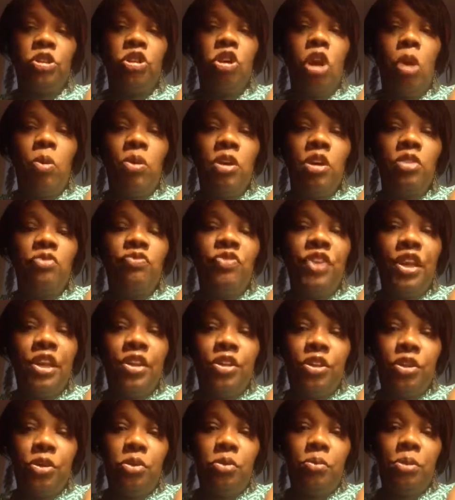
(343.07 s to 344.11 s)
God will
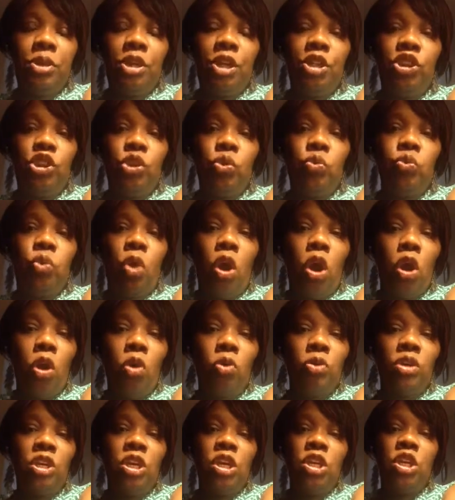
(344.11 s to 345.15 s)
convict you because you're
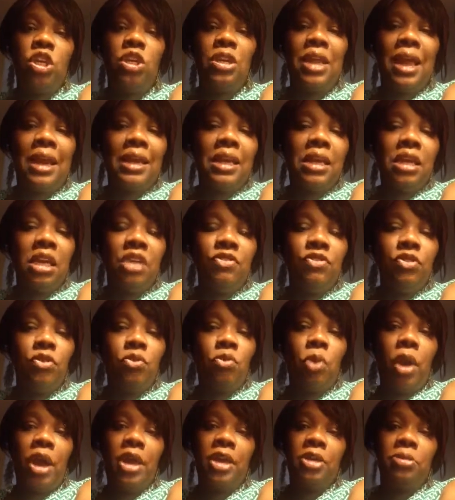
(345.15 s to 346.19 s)
wrong. You're not
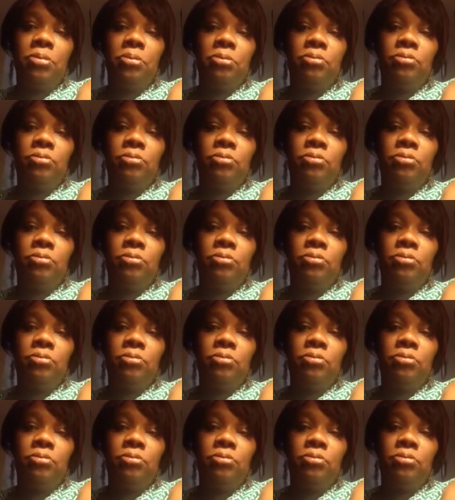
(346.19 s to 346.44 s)
living right.